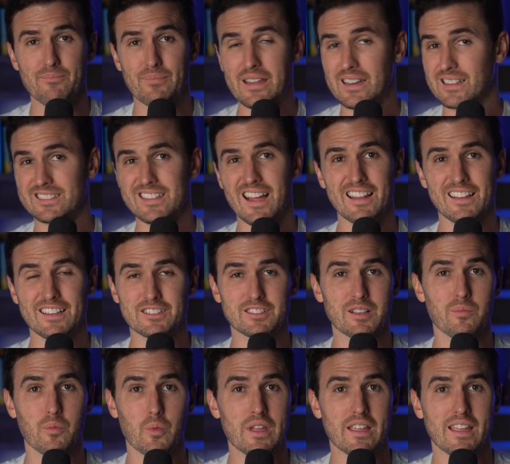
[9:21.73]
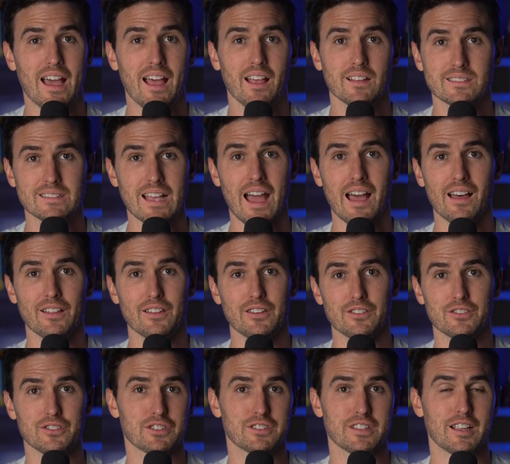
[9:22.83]
And it's not like some weak ass salad
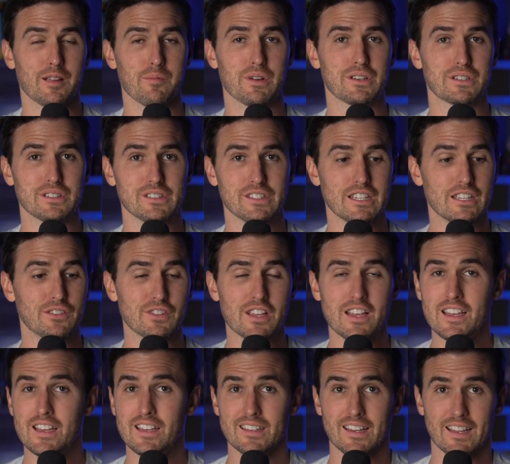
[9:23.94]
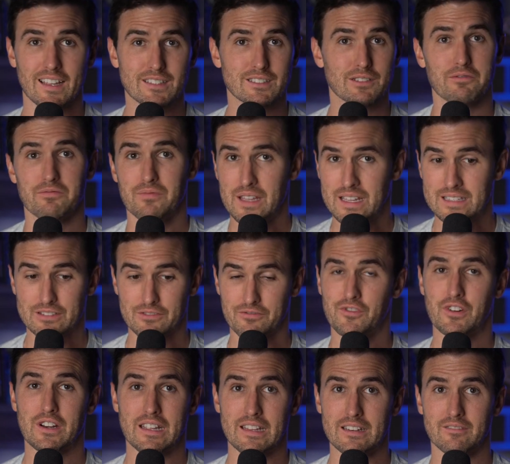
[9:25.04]
or just like a bunch of leaves. Like it's a it's a
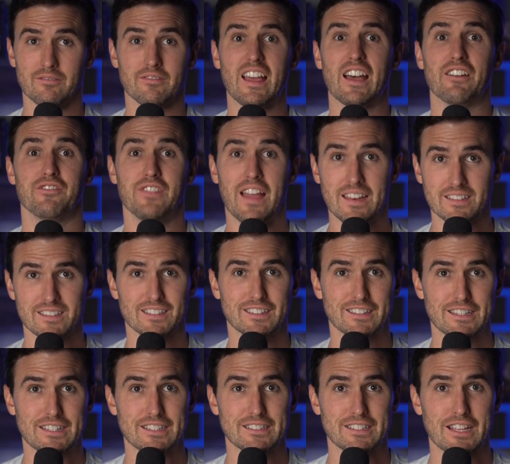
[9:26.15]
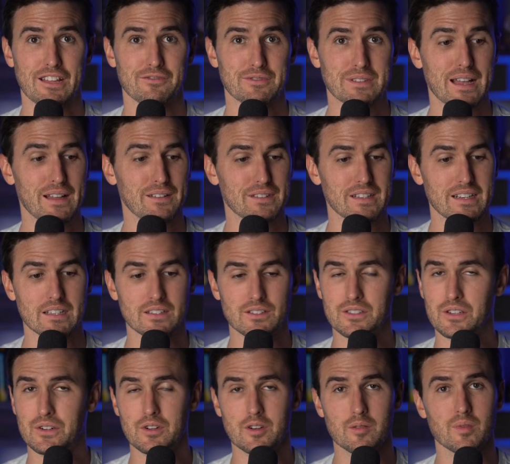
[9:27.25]
freaking event these damn salads that I eat.
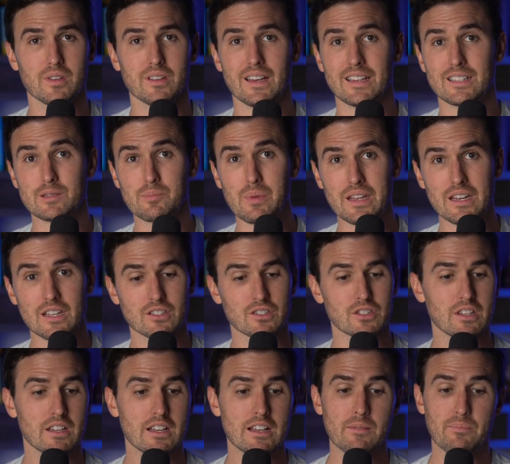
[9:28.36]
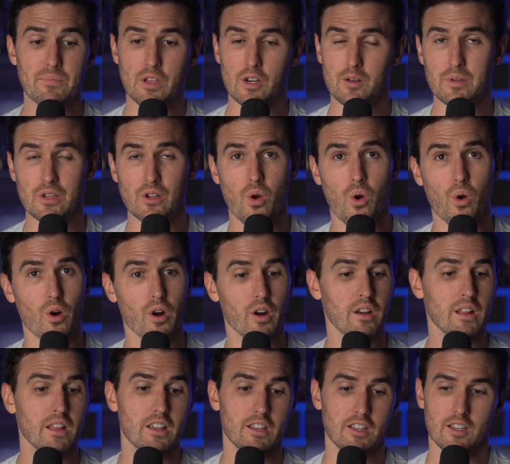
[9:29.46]
So it'll be like spinach, it'll be
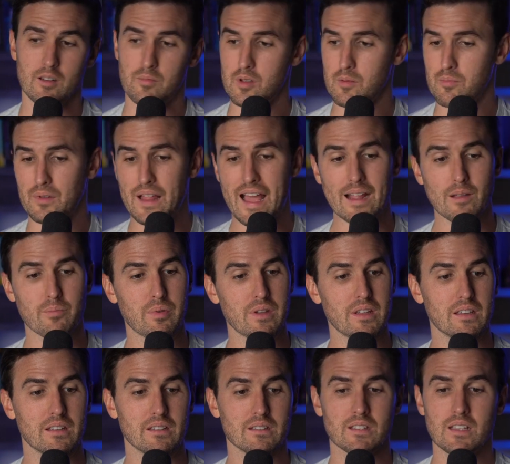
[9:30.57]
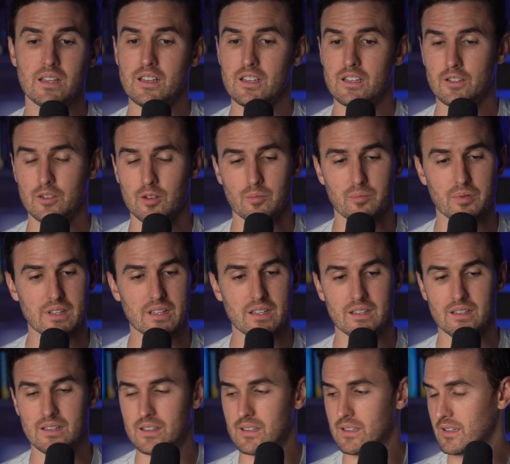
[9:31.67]
corn, it'll be black beans, it'll
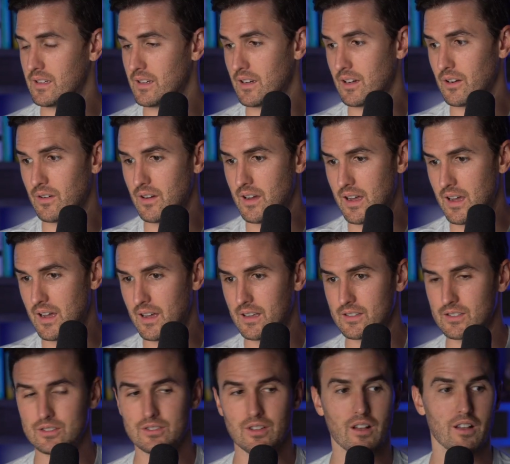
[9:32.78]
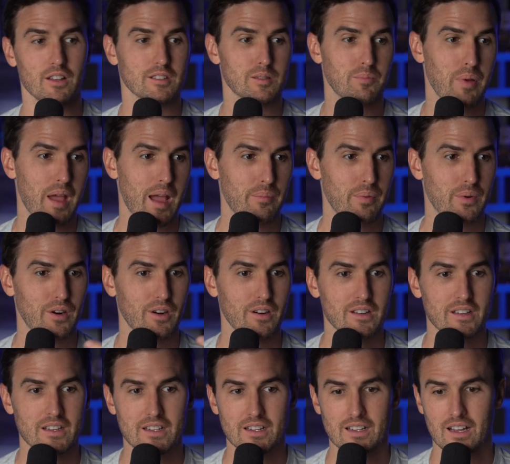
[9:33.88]
be, you know, uh, salt, pepper,
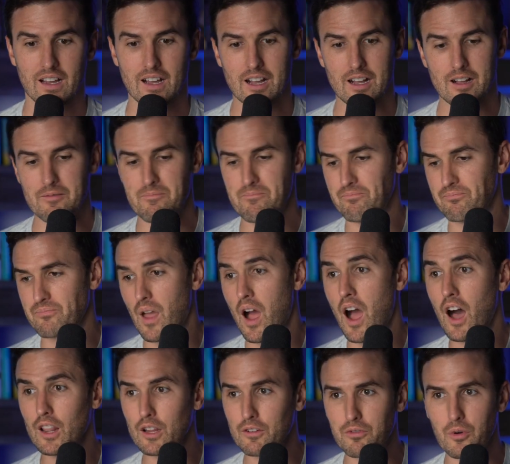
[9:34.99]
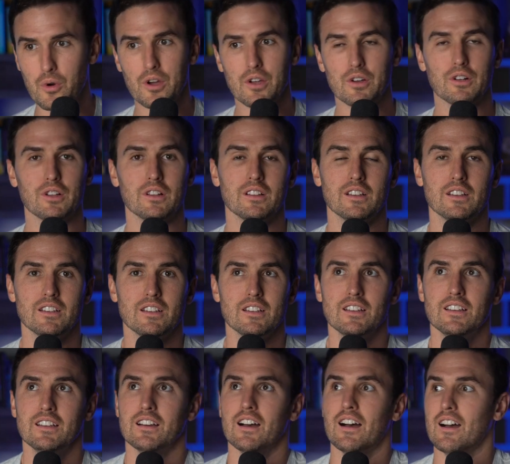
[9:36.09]
um, olive oil,
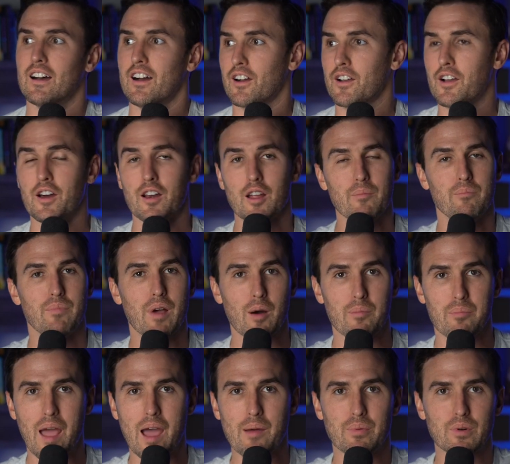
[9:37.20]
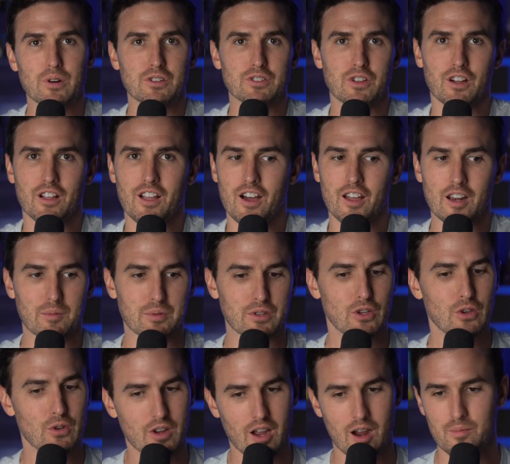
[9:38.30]
uh, I'll cut up bell peppers. I'll cut up
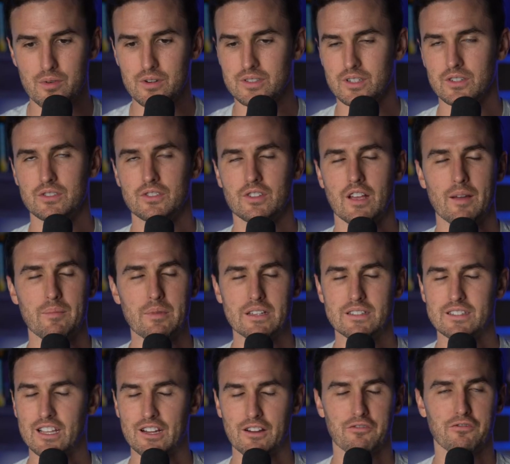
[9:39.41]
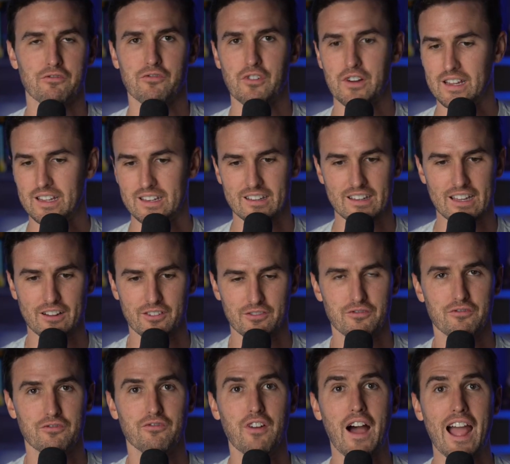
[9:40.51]
cucumbers. Just, I mean, it's like a freaking like
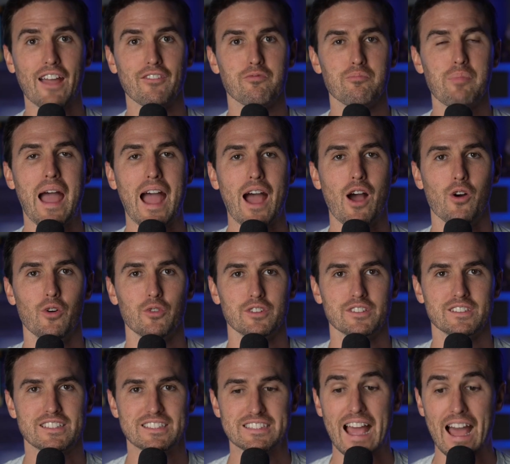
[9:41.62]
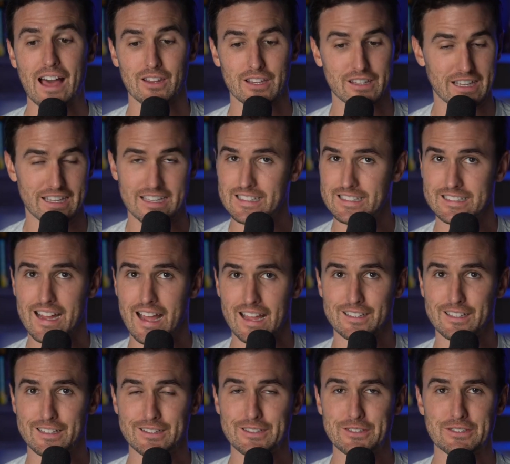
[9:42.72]
five pound salad. Like it's
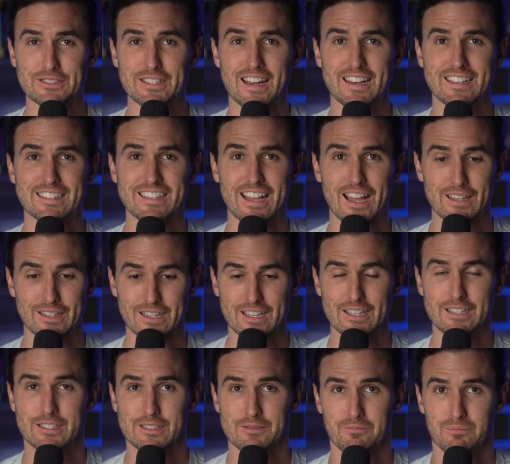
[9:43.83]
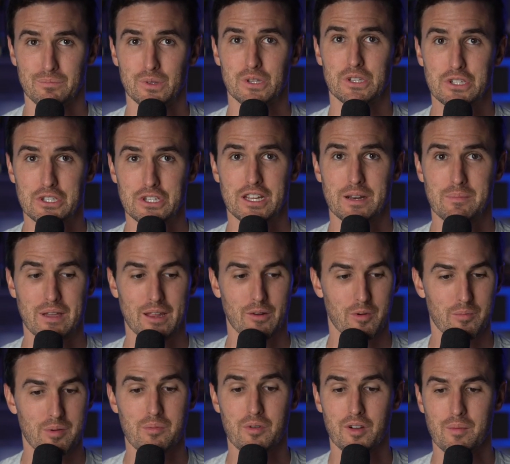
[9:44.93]
not a little tiny salad. Like it's legitimate.
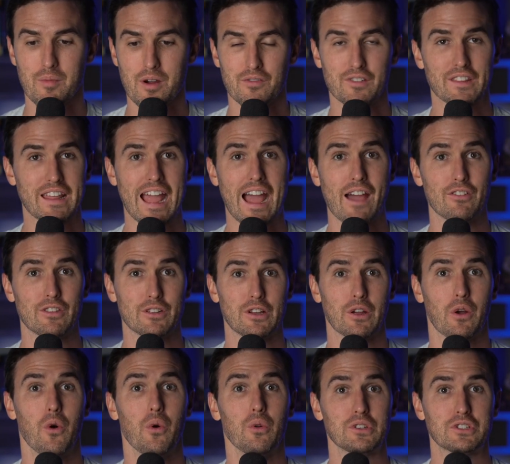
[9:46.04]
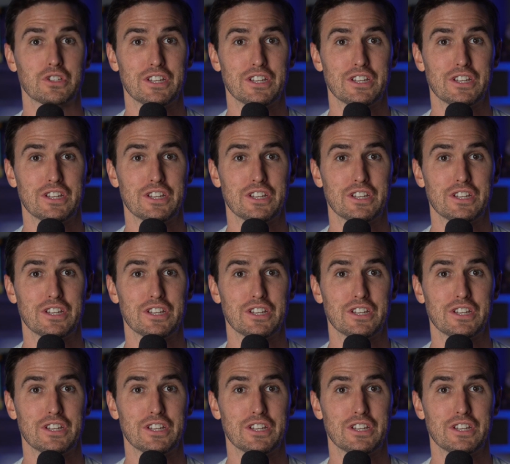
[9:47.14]
When people come over and they have it, they're like, "Holy